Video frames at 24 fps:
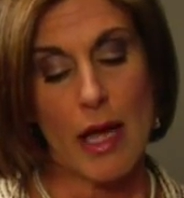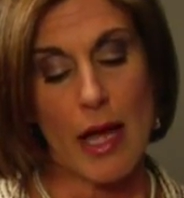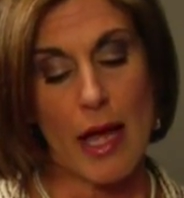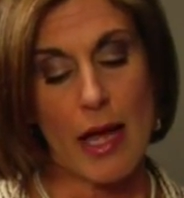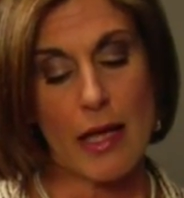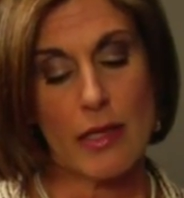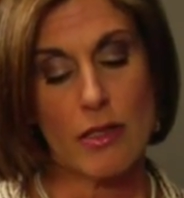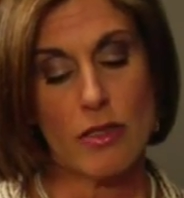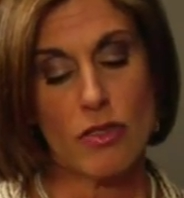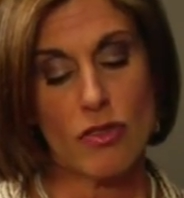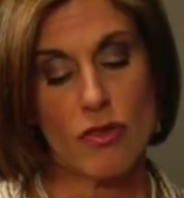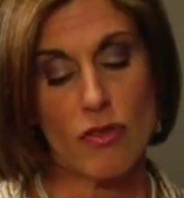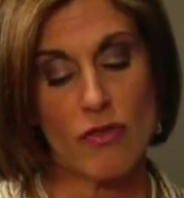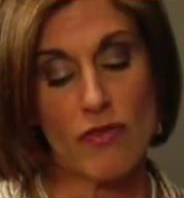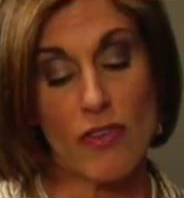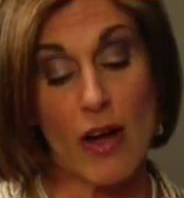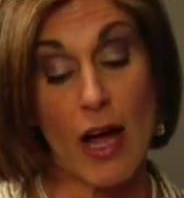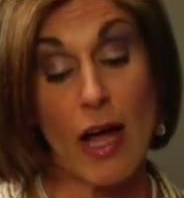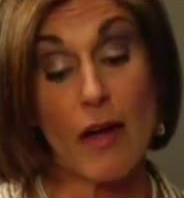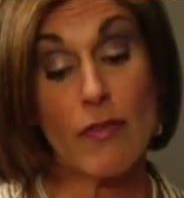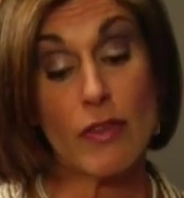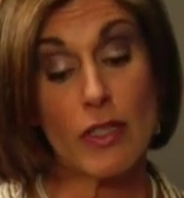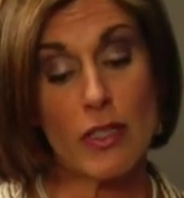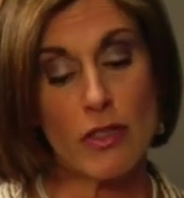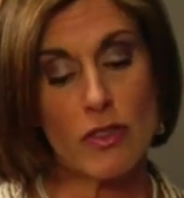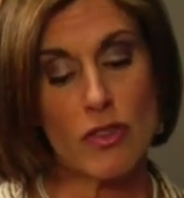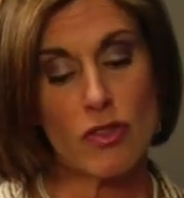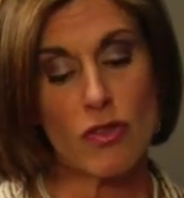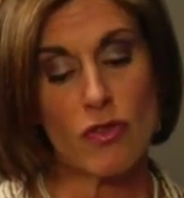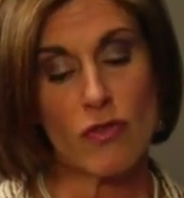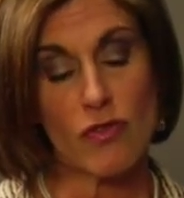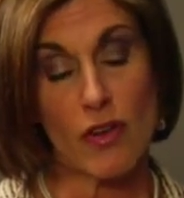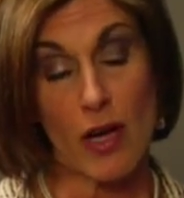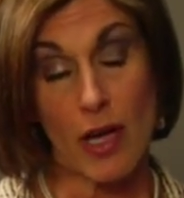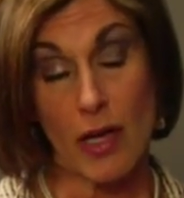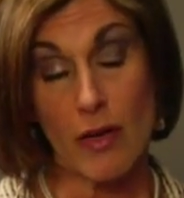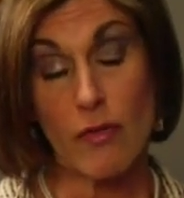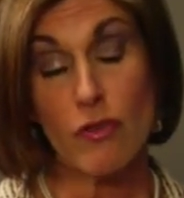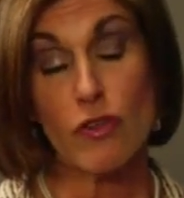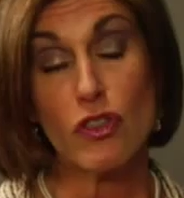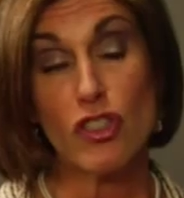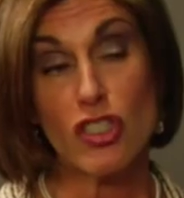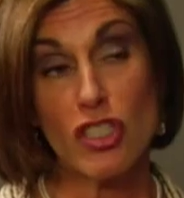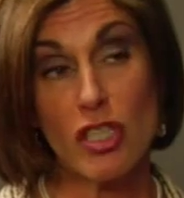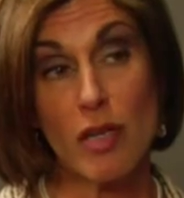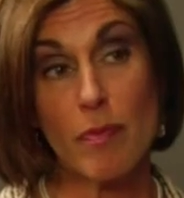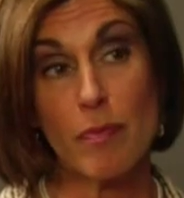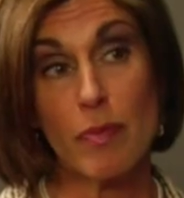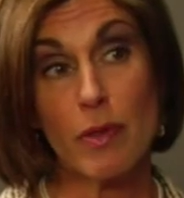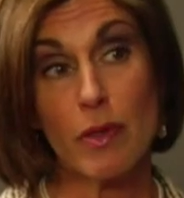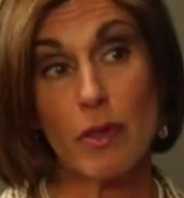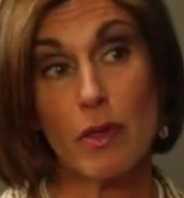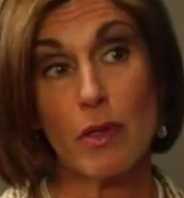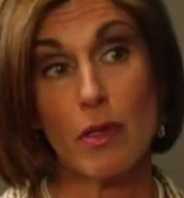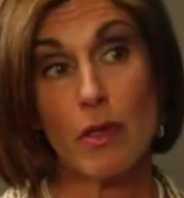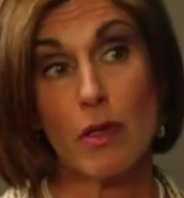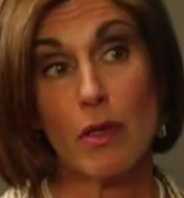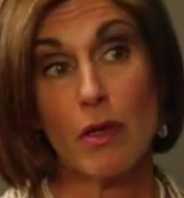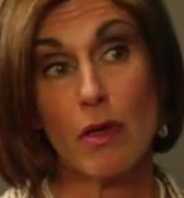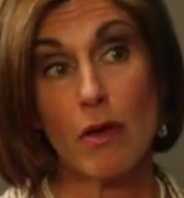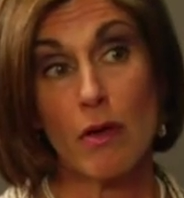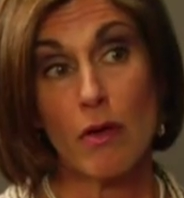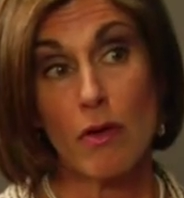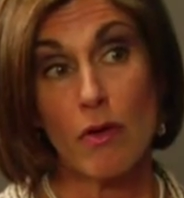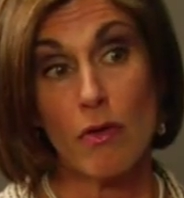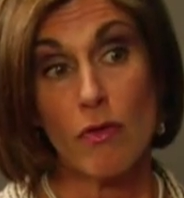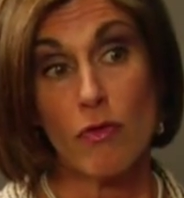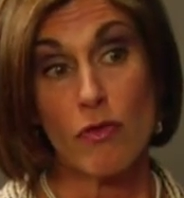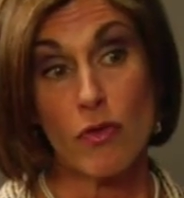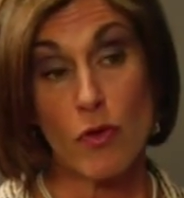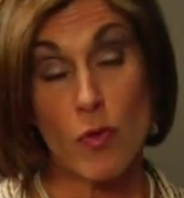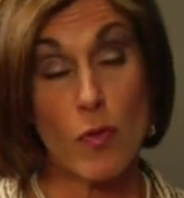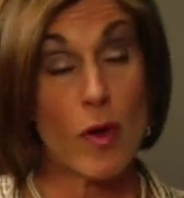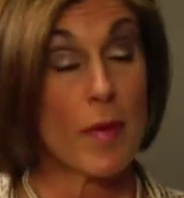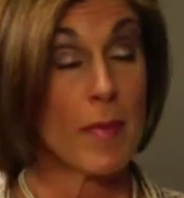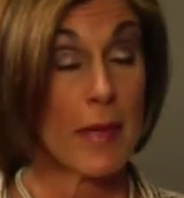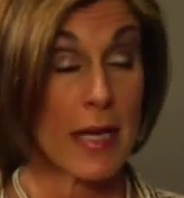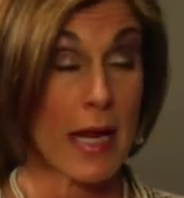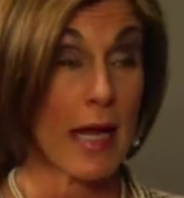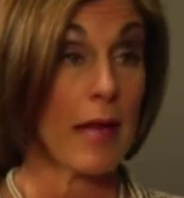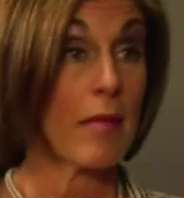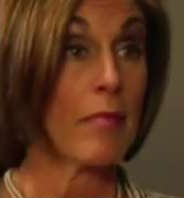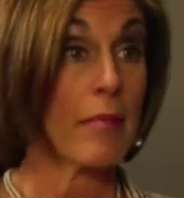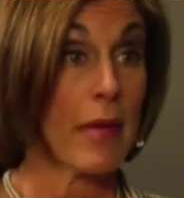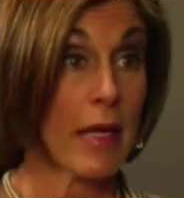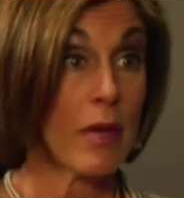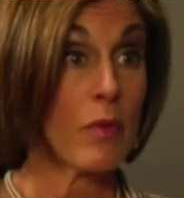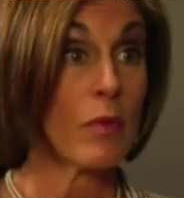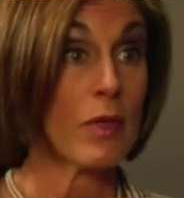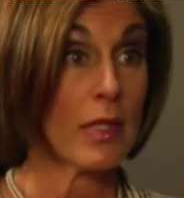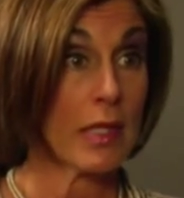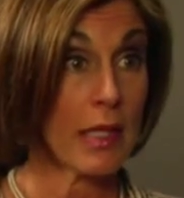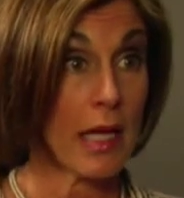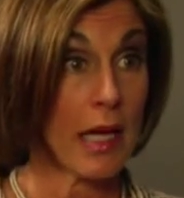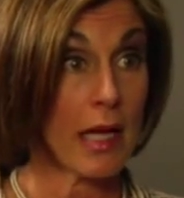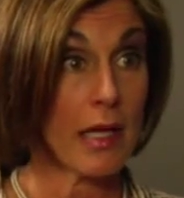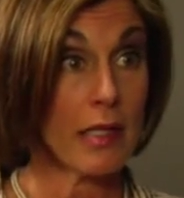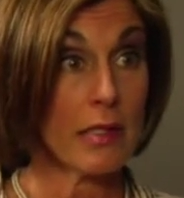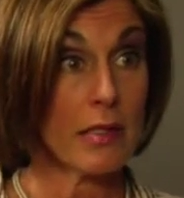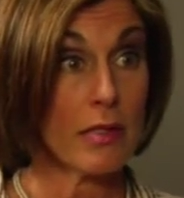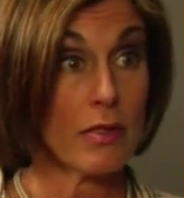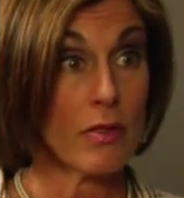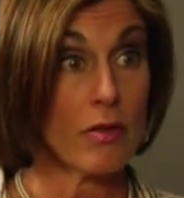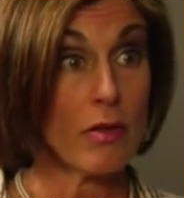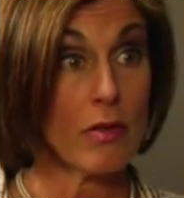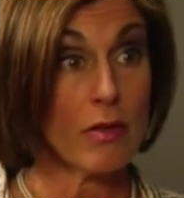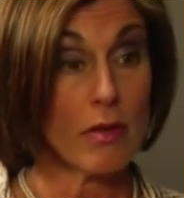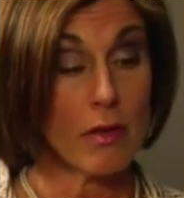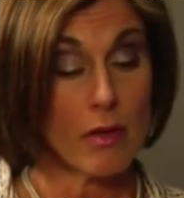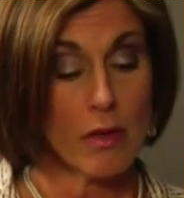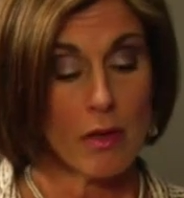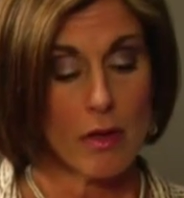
and survival and survivorship for women and men with cancer,